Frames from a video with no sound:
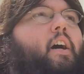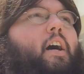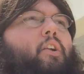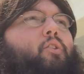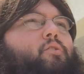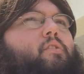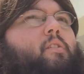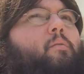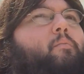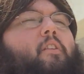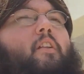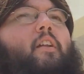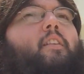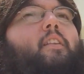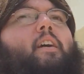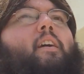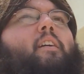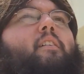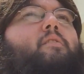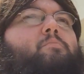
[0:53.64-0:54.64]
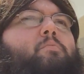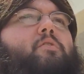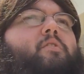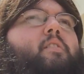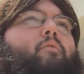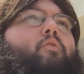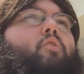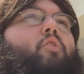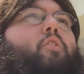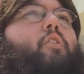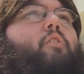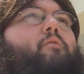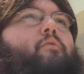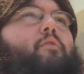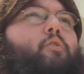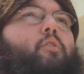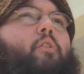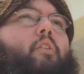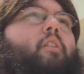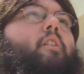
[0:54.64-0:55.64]
I knew it was something like that. It's supposed to have really good
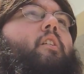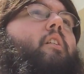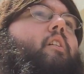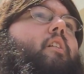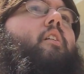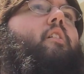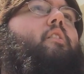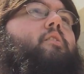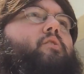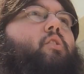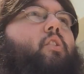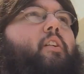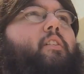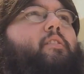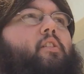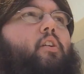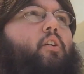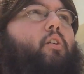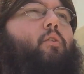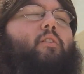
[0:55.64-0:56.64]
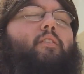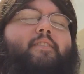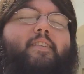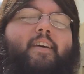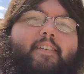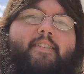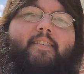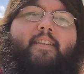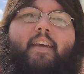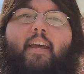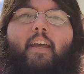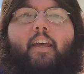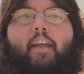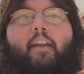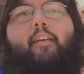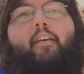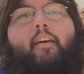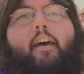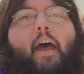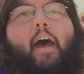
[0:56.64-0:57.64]
food, so let's go and test
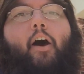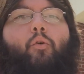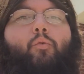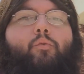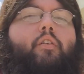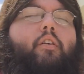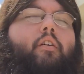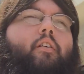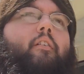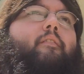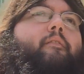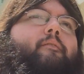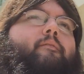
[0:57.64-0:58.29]
it out.